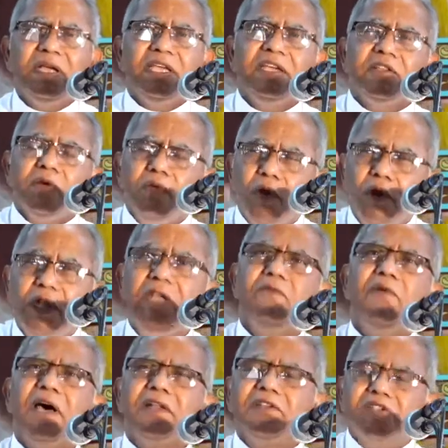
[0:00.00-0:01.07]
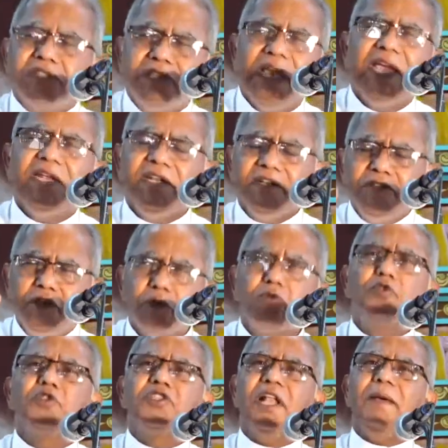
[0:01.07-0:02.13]
you're the only one stayed in
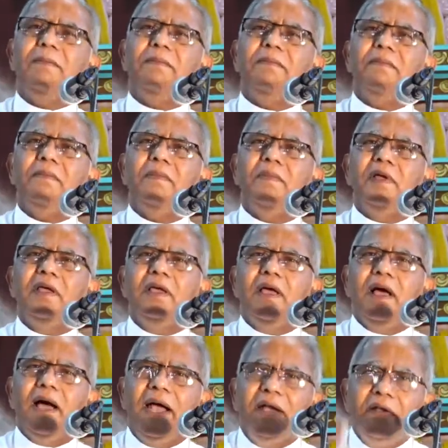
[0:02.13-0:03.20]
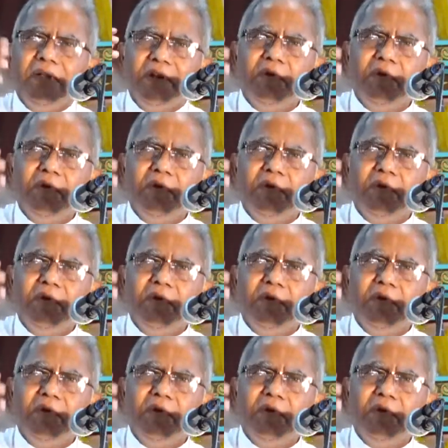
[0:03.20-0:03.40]
Jerusalem. And